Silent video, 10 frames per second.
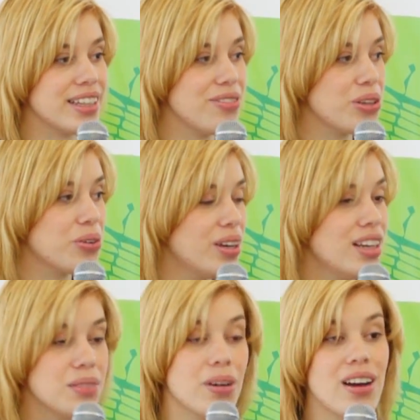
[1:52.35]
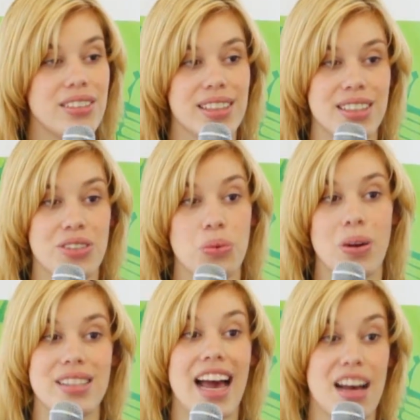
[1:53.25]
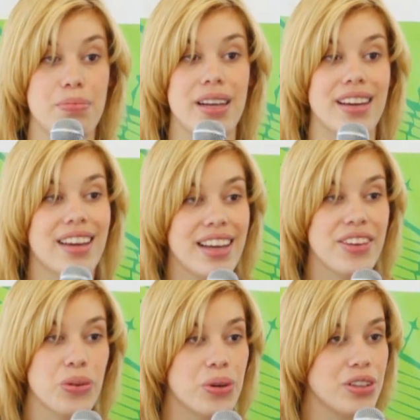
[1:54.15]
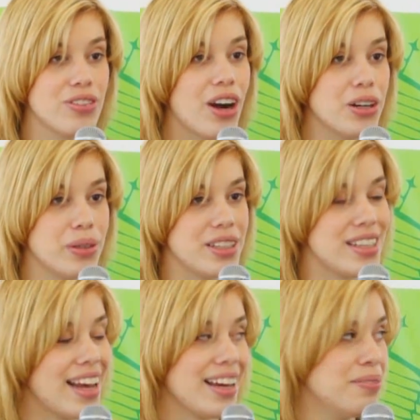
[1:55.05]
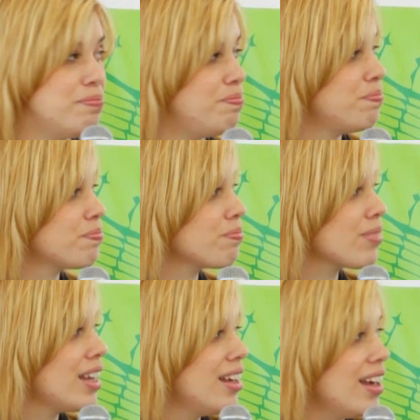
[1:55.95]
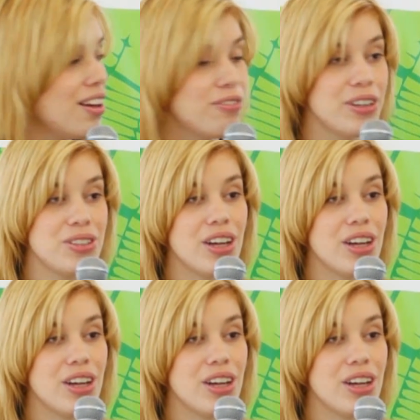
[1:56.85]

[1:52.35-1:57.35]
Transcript: to give you some context as to what's happening in the world of hardware today. First